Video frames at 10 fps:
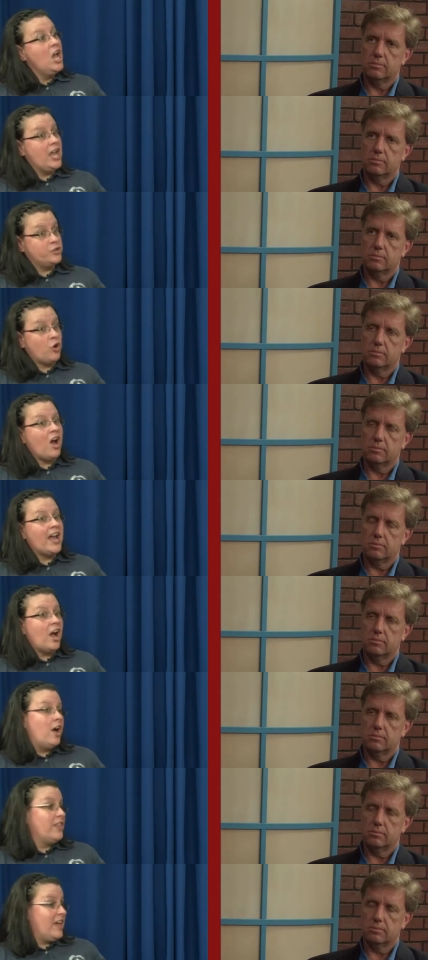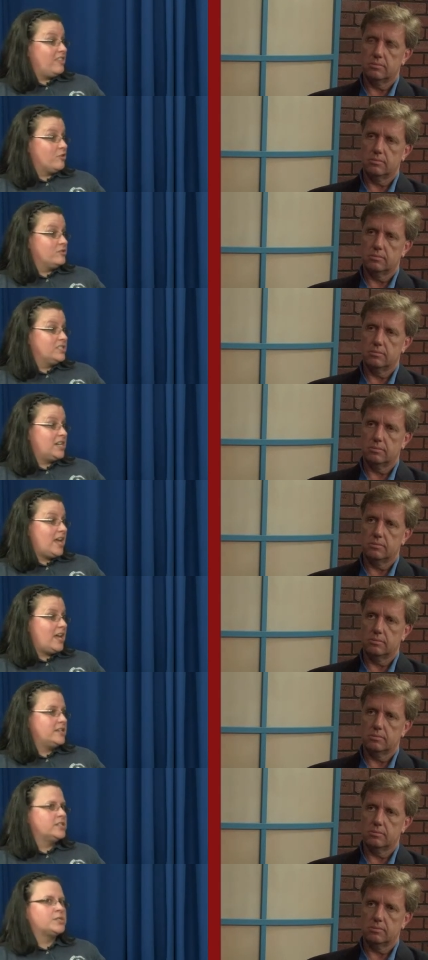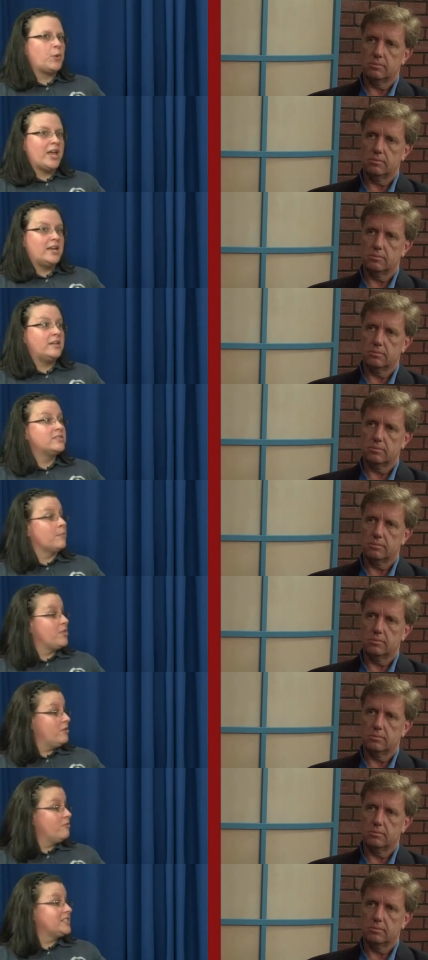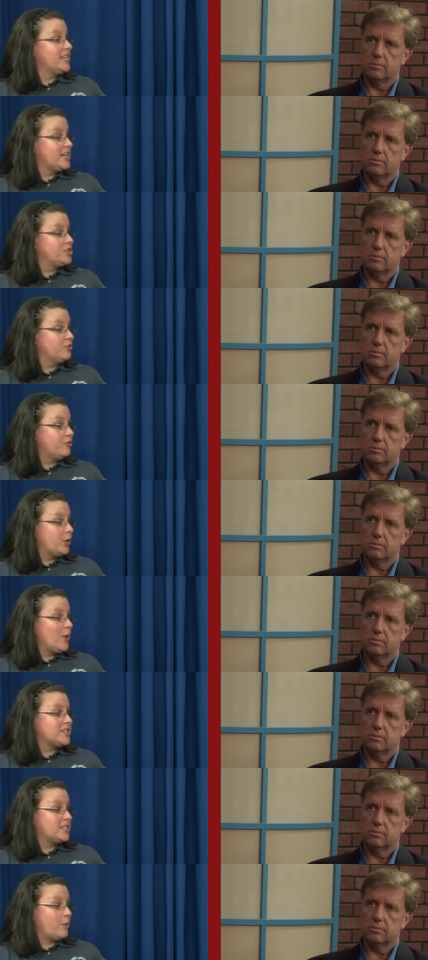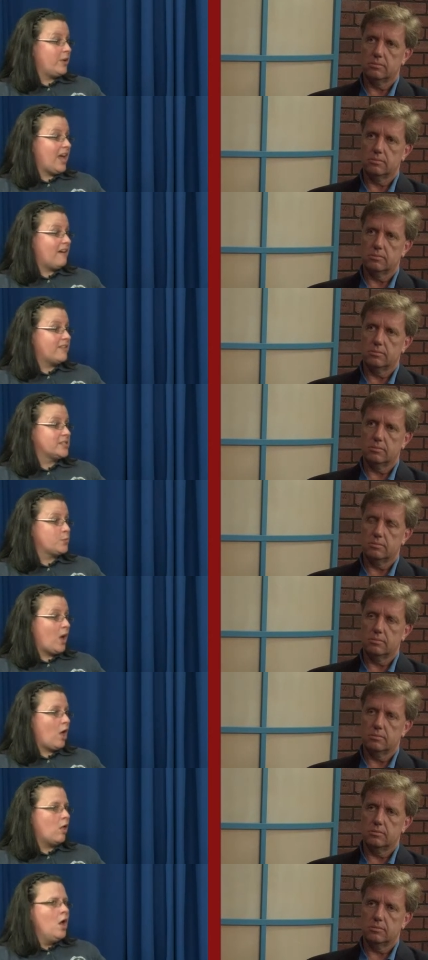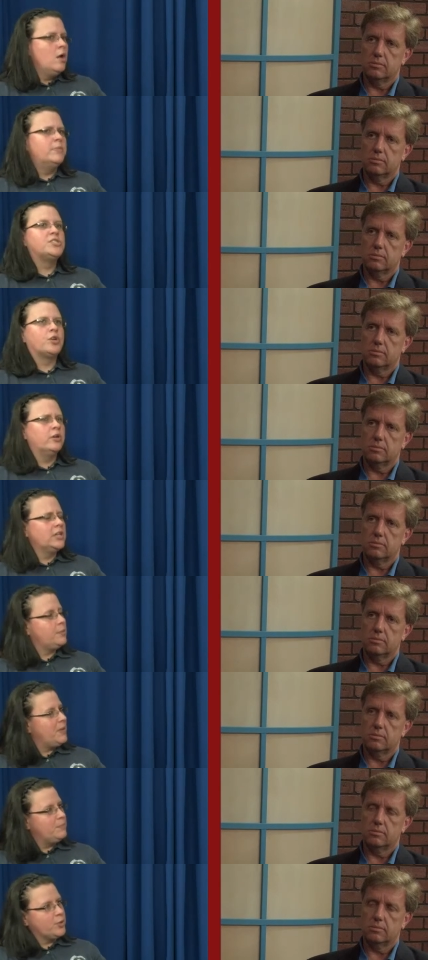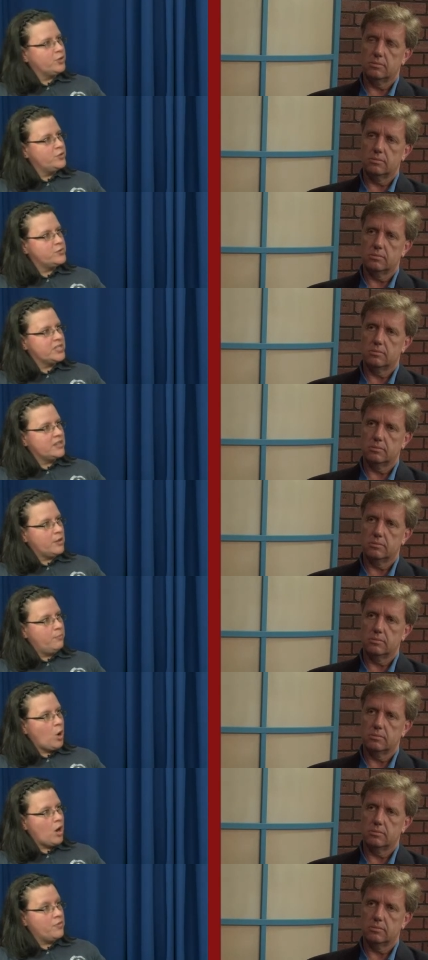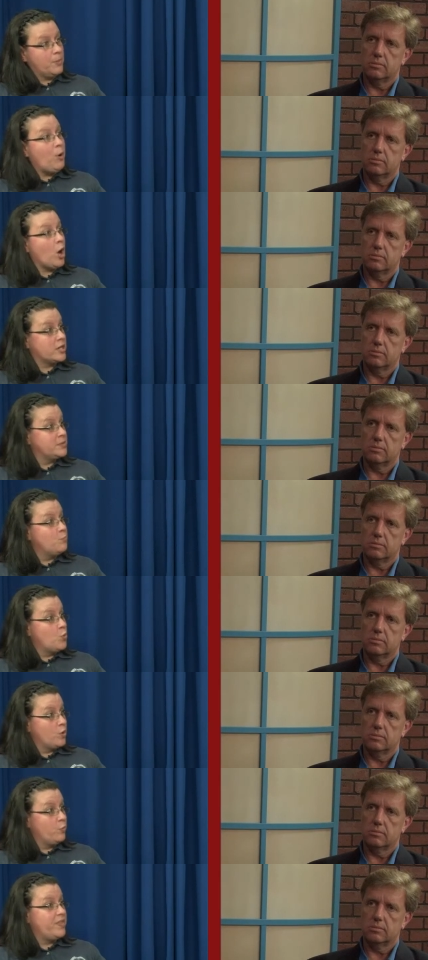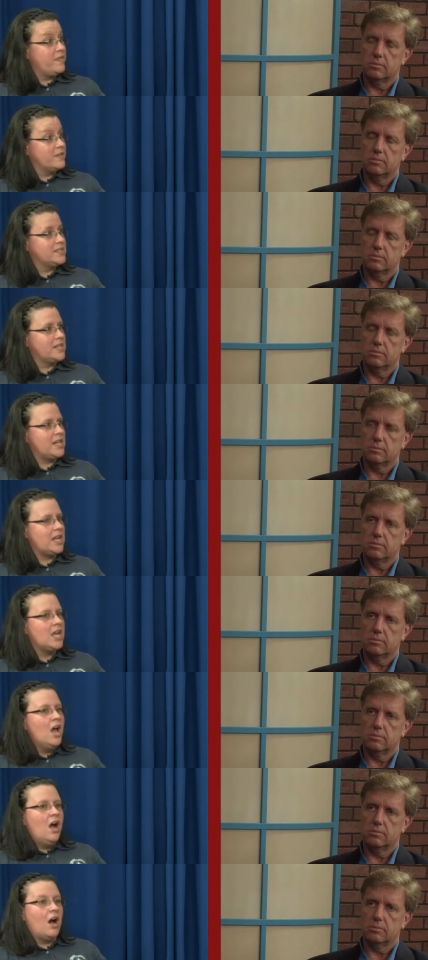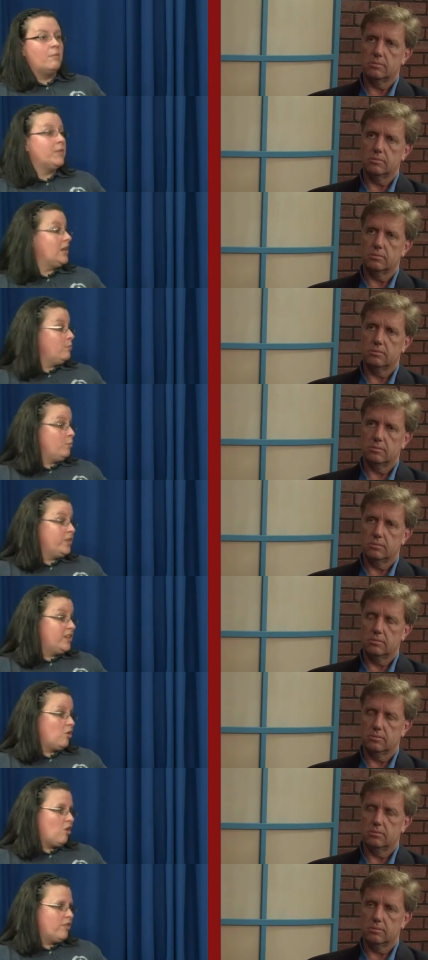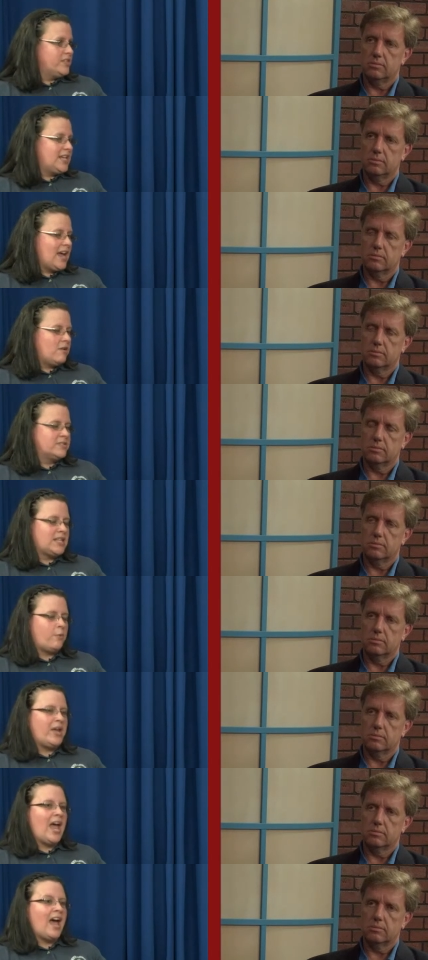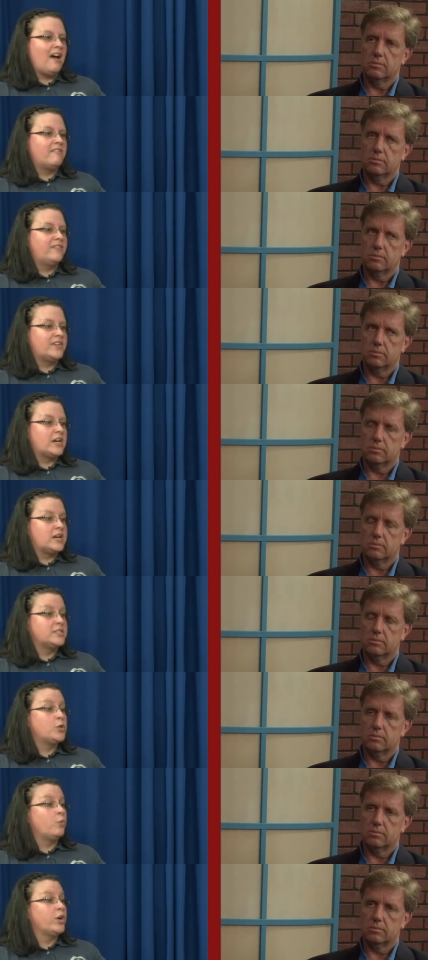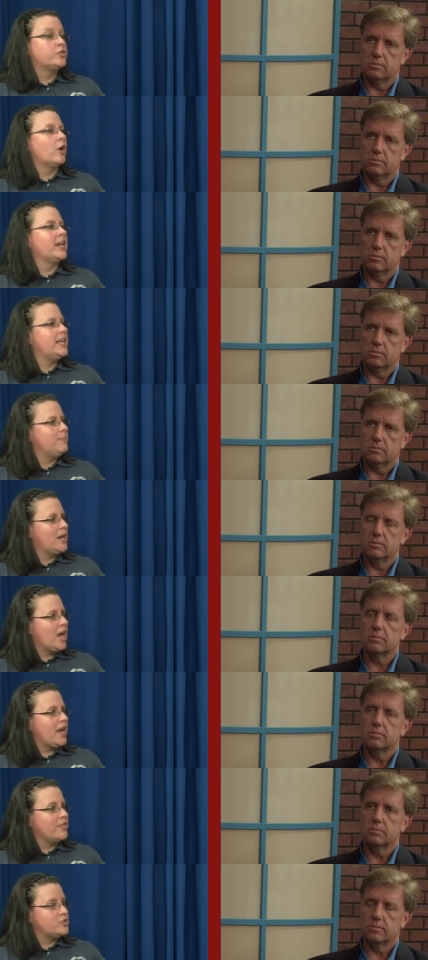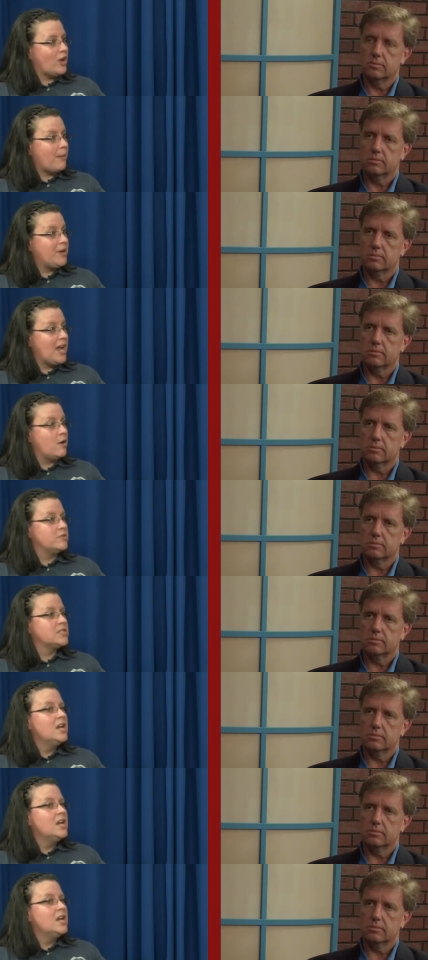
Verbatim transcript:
Speaker 1: and try on that Thursday to spray some of the residential requests that we have as well. But certainly people are using their par the parks more within the city um, and within all the towns that we have. Uh, so we're trying to keep an eye on the trap counts